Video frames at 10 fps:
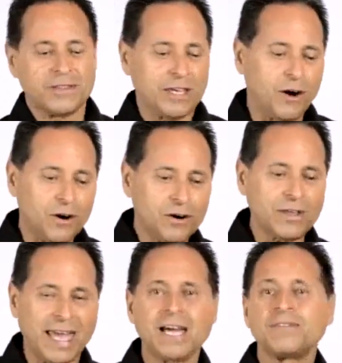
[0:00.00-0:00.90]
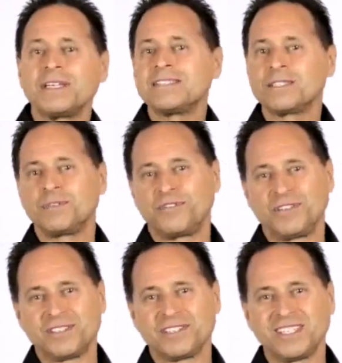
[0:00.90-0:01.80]
they all have an enzyme
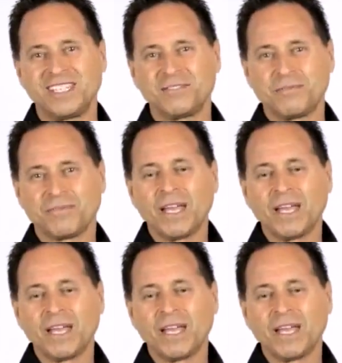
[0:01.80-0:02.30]
deficiency.